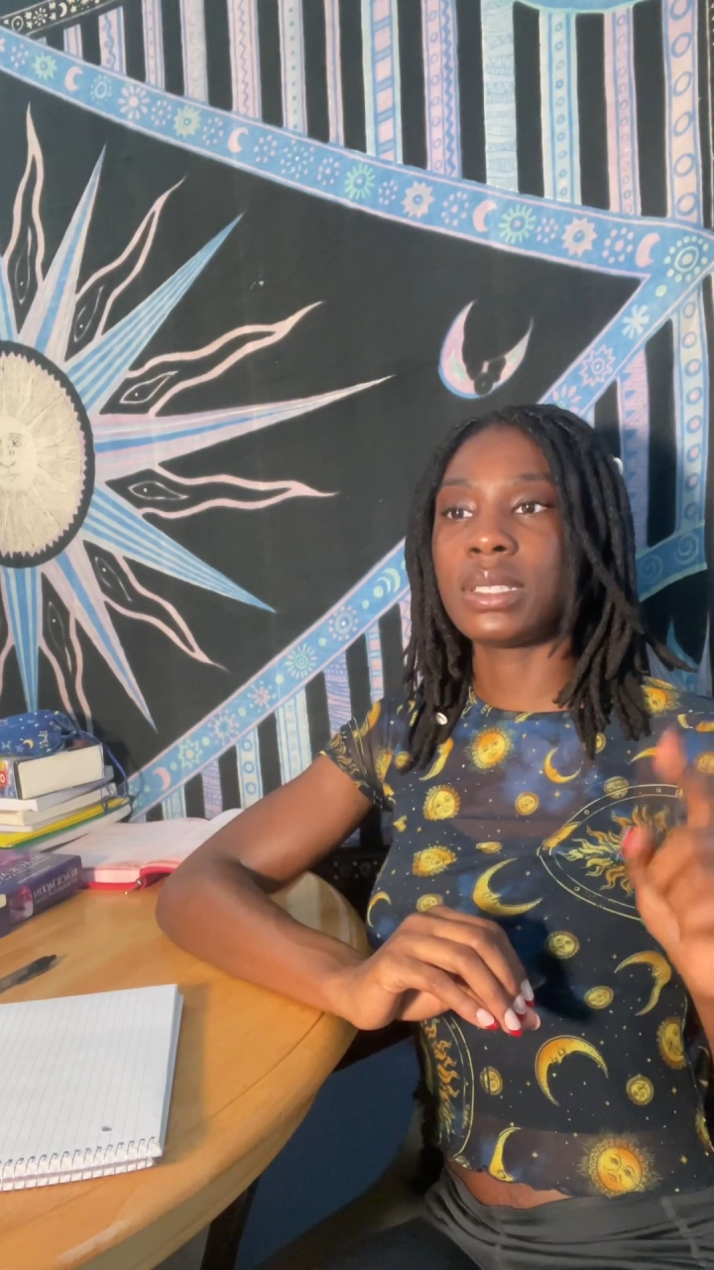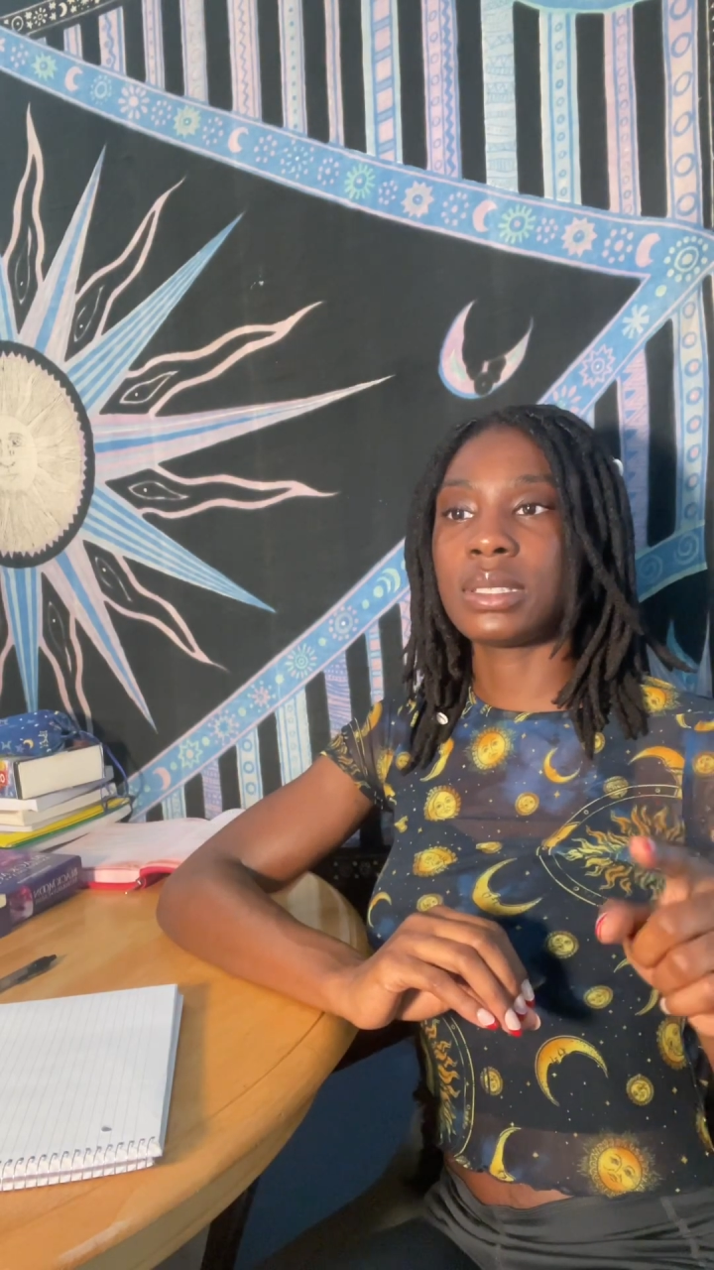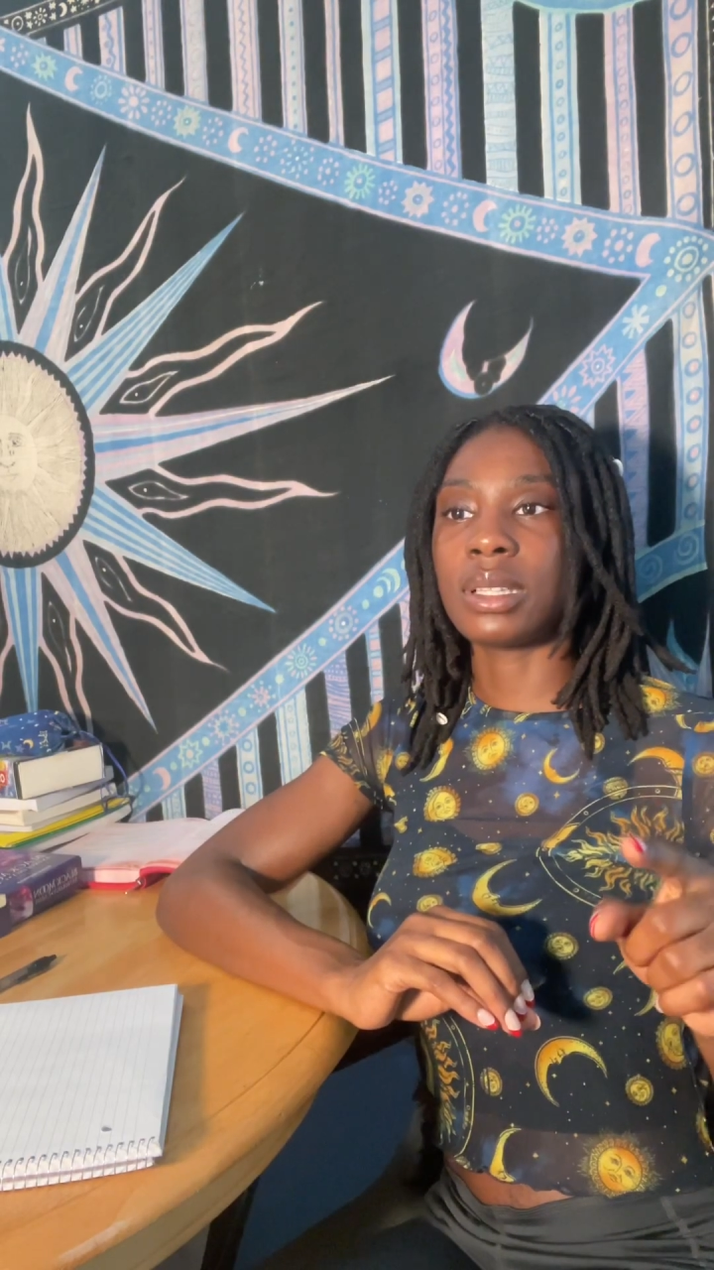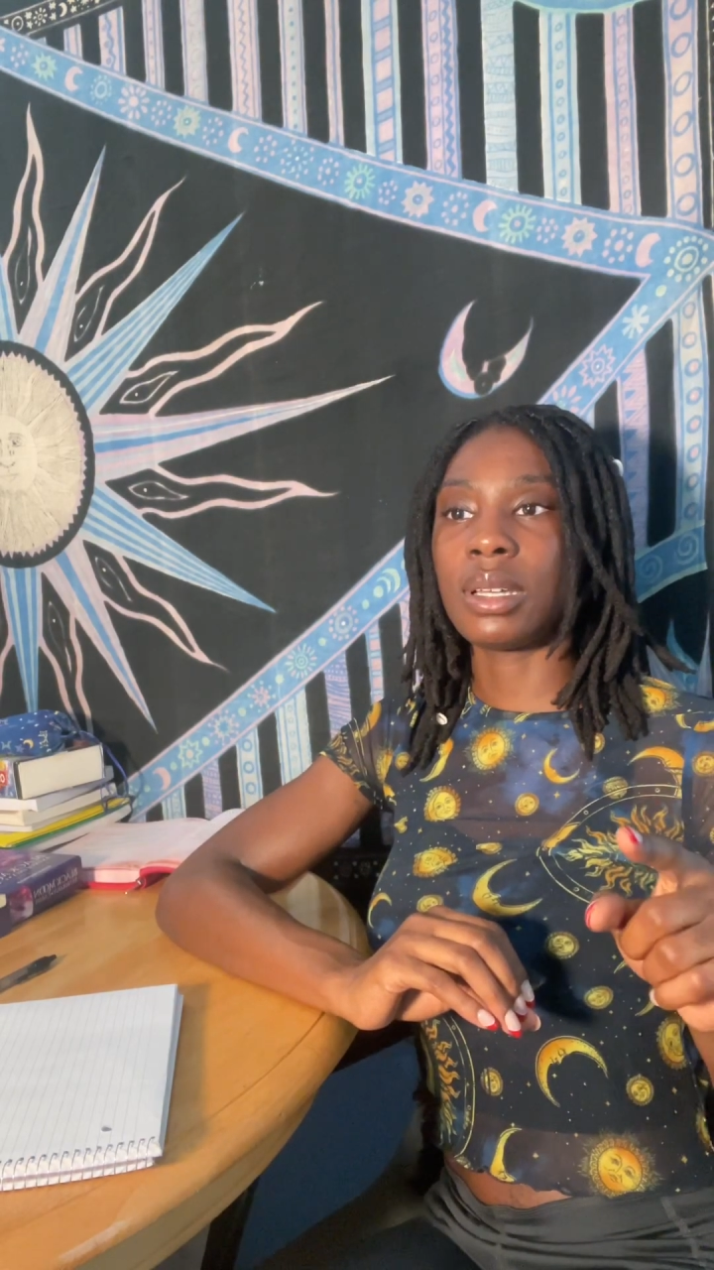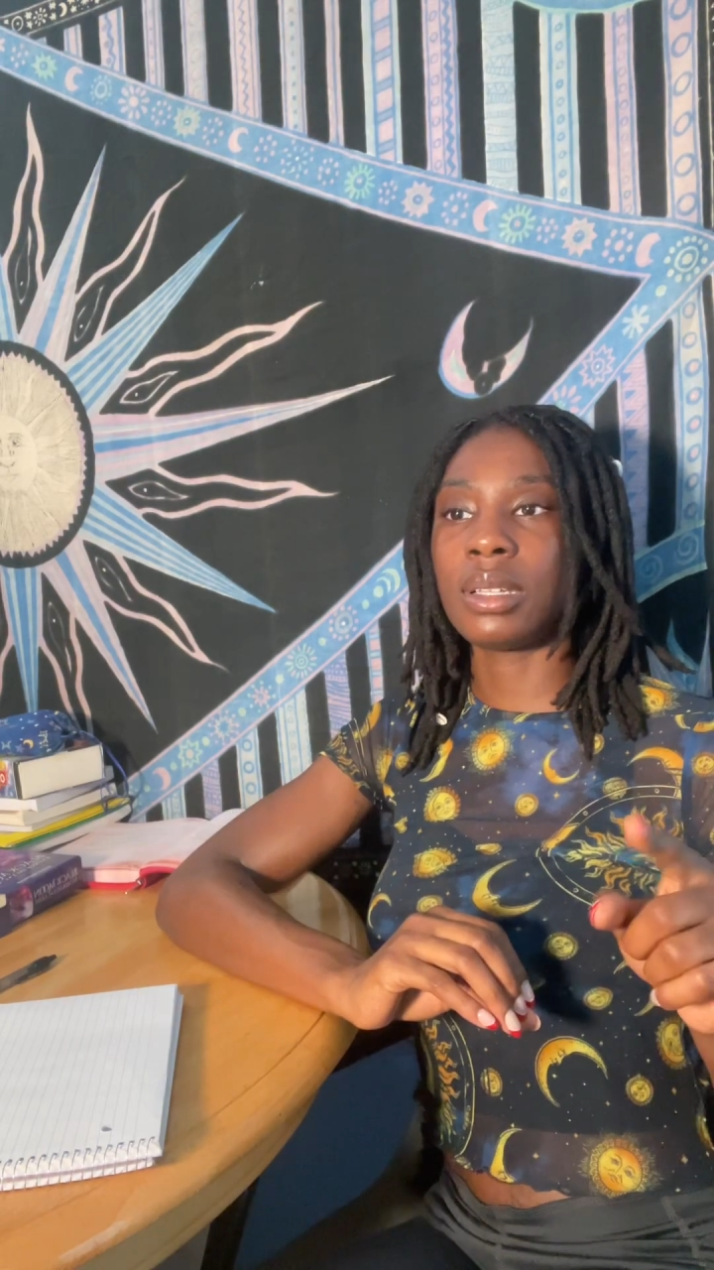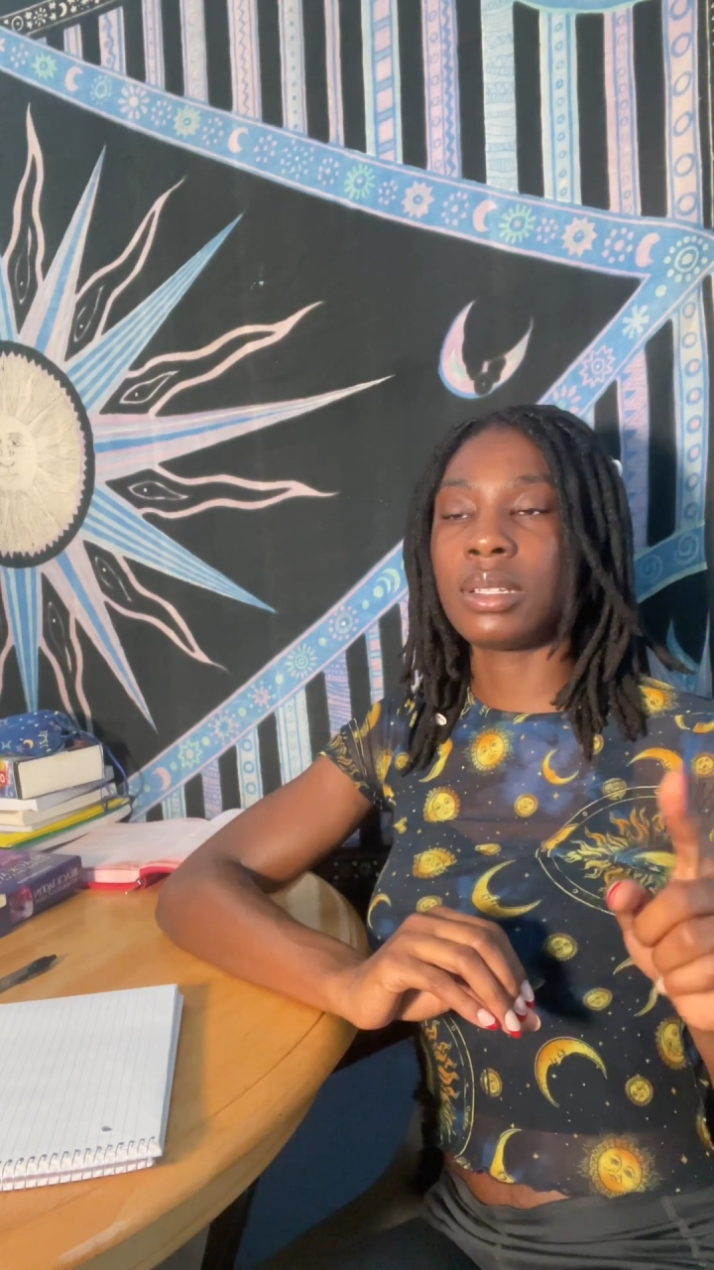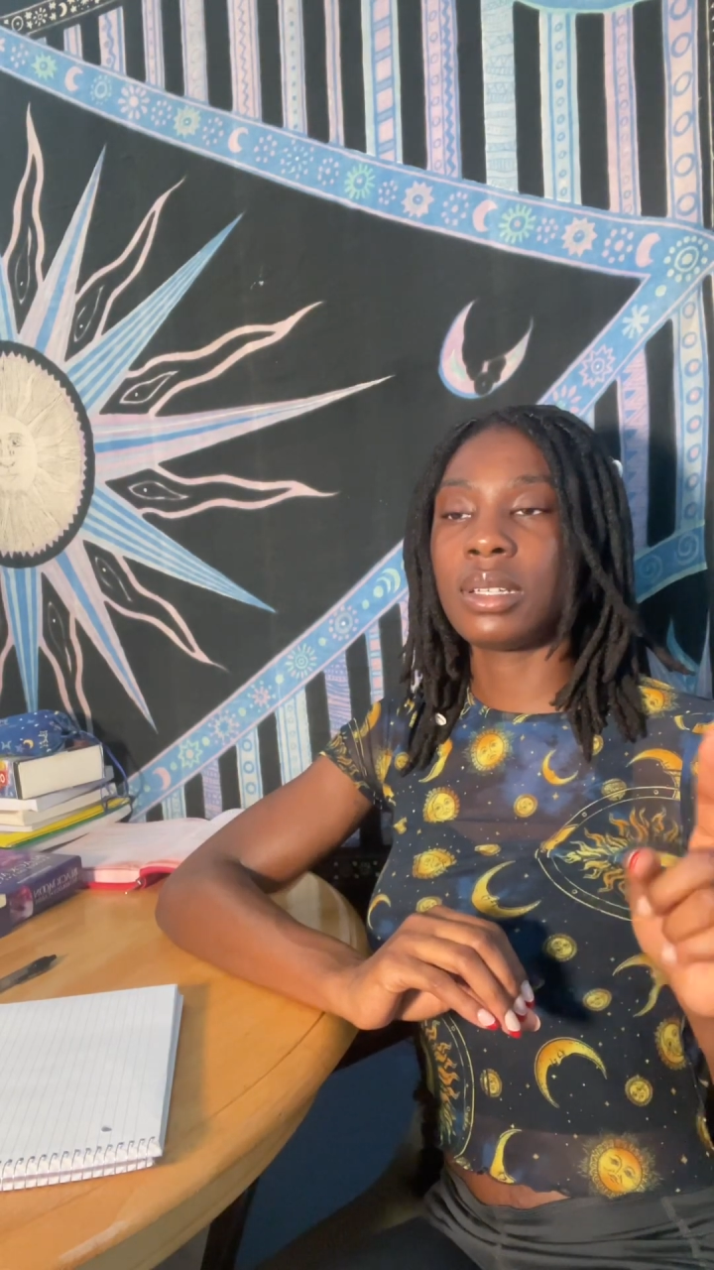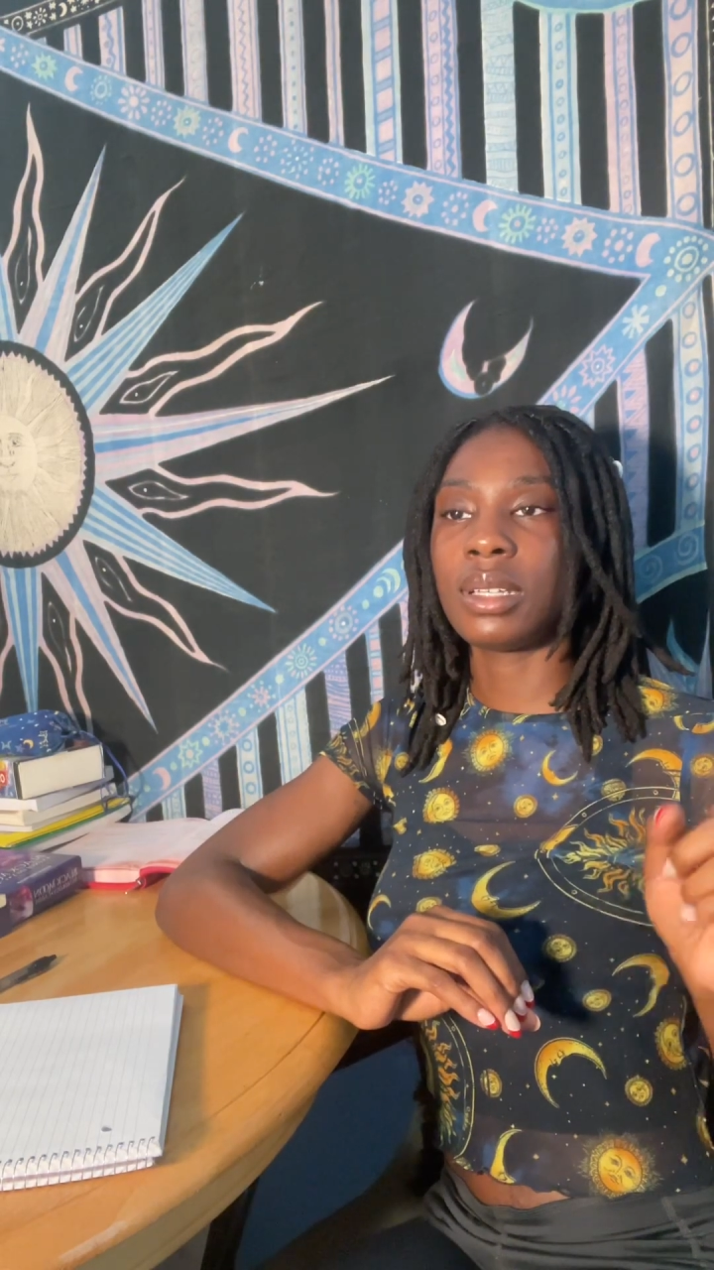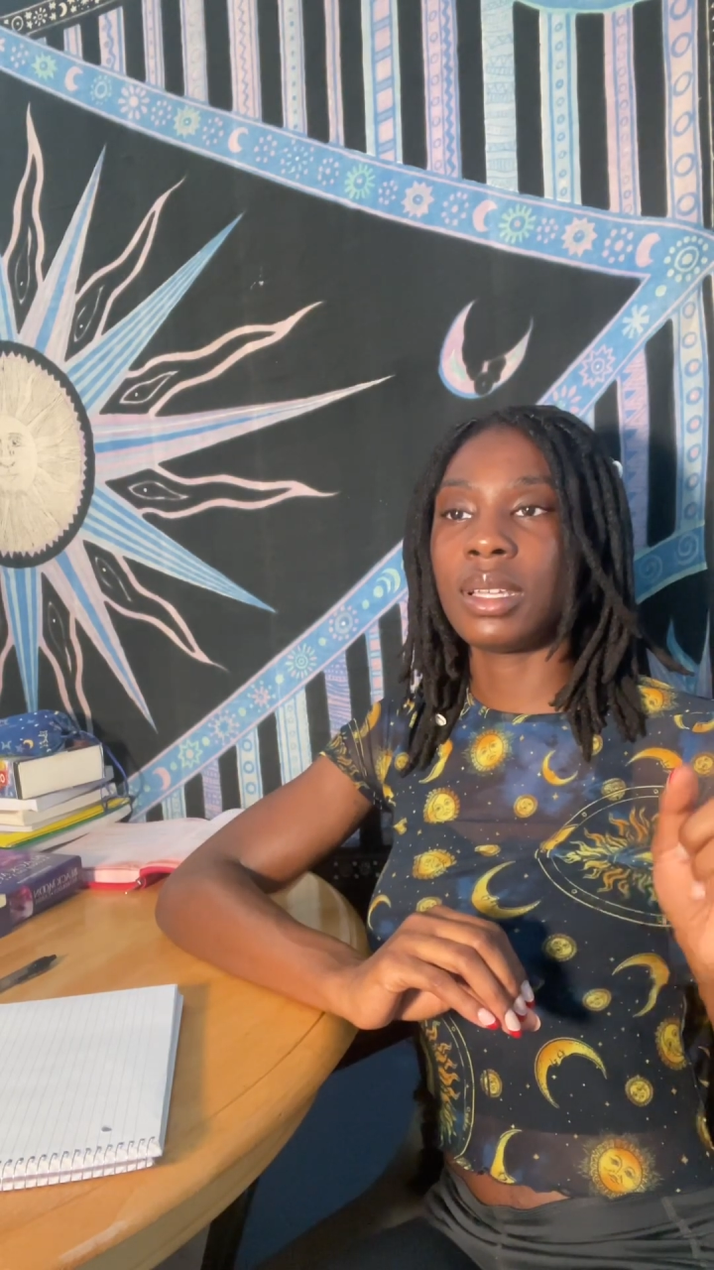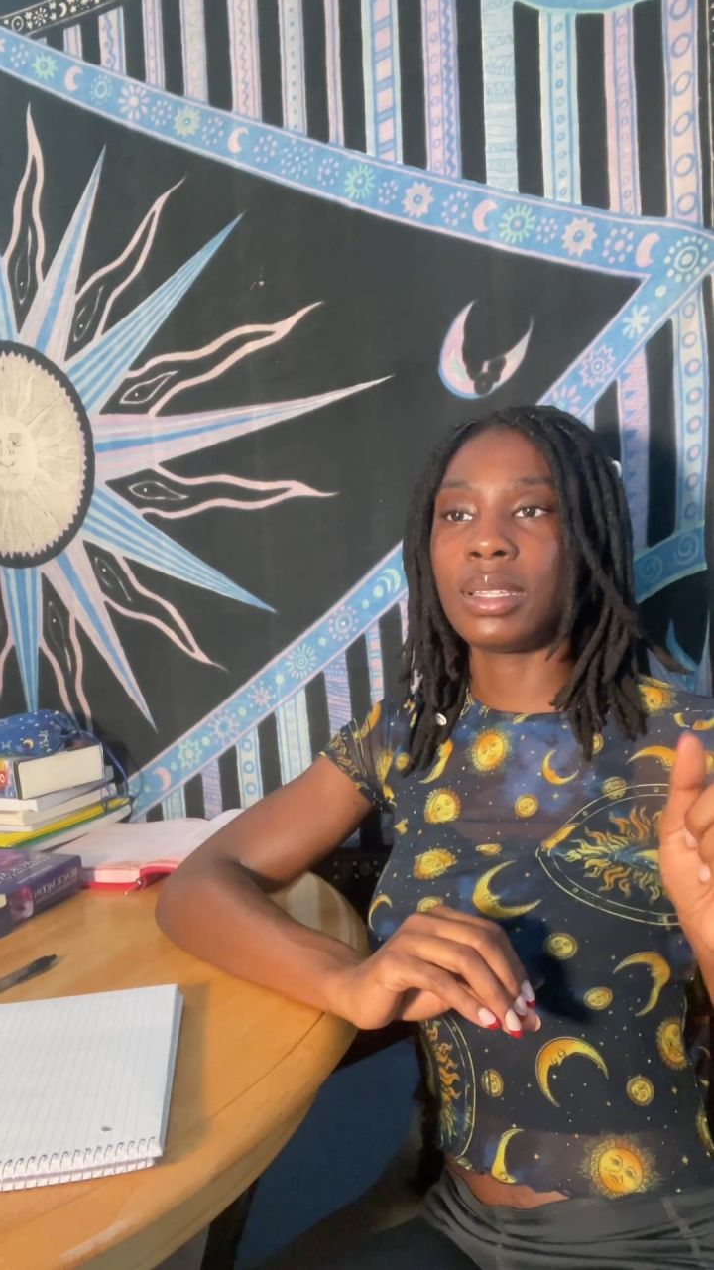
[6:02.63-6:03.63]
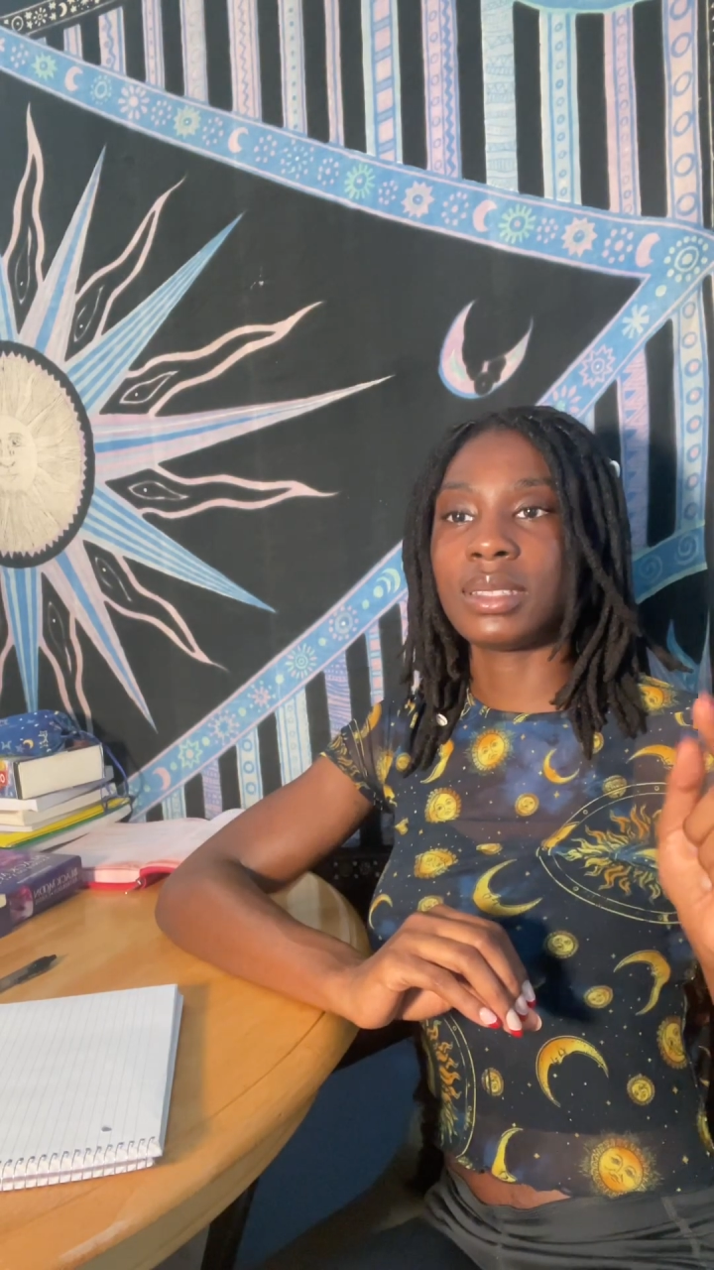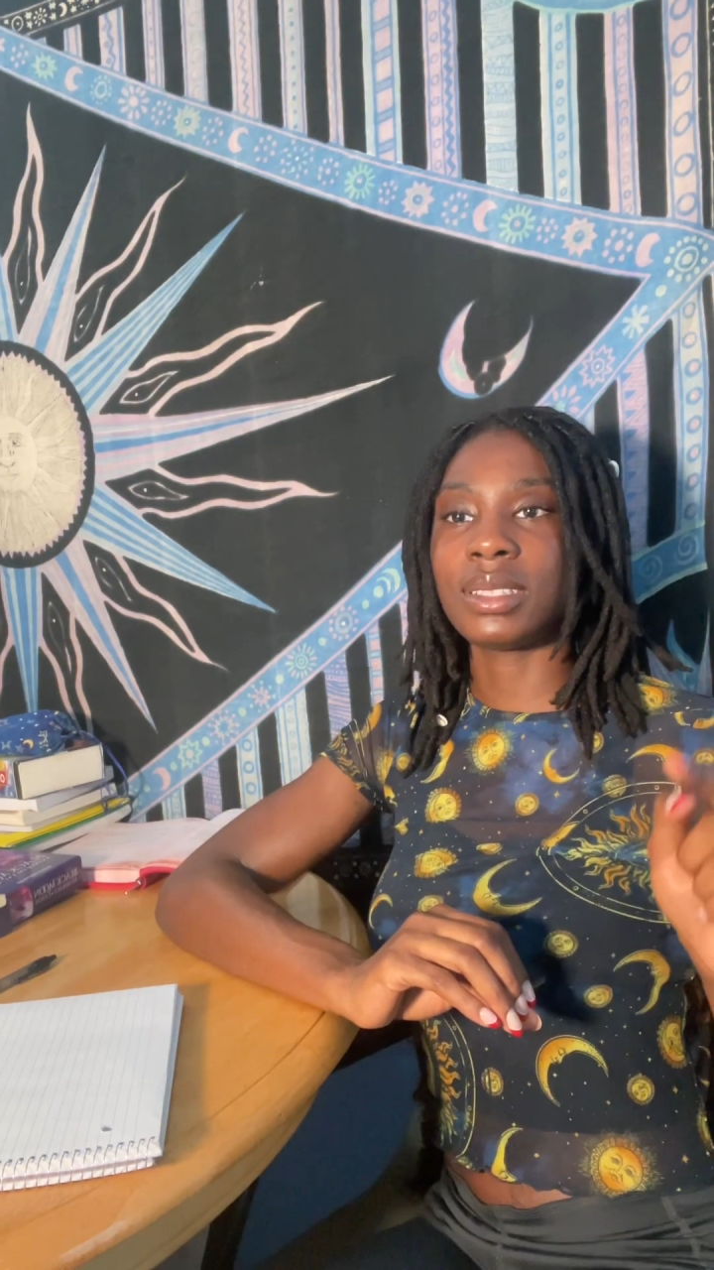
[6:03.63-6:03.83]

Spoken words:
Sun in the